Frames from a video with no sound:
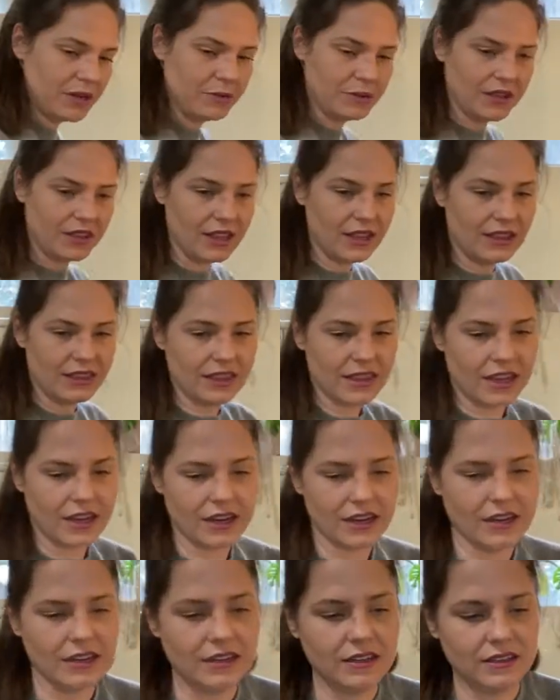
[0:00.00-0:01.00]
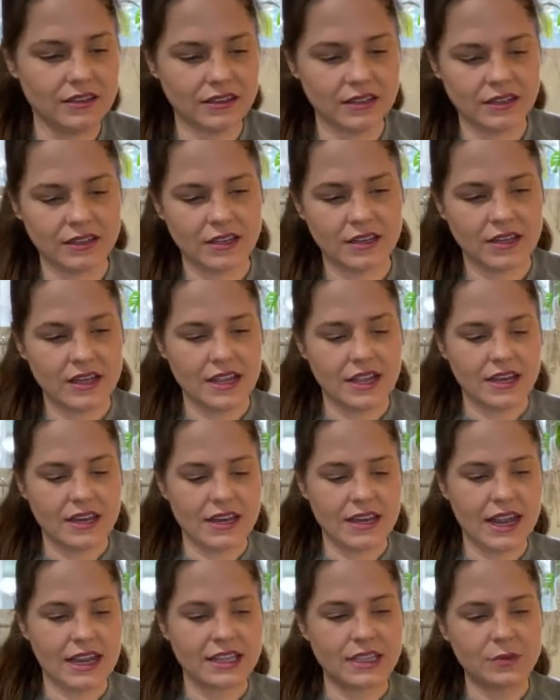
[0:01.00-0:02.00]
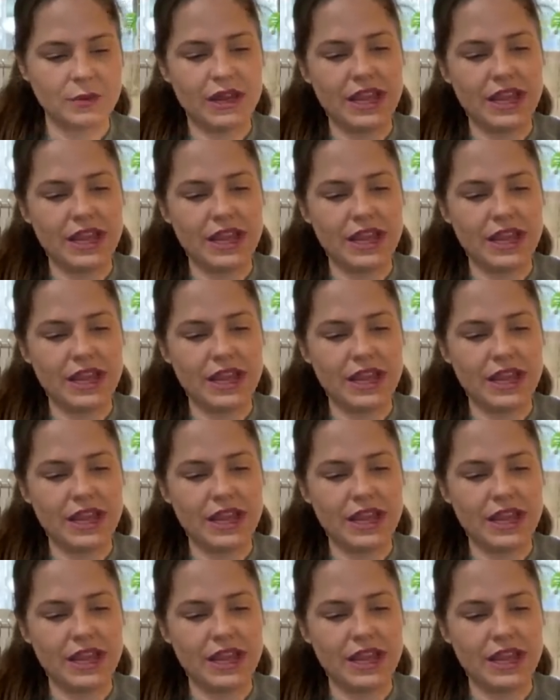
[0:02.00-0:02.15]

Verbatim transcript: put that there. Next we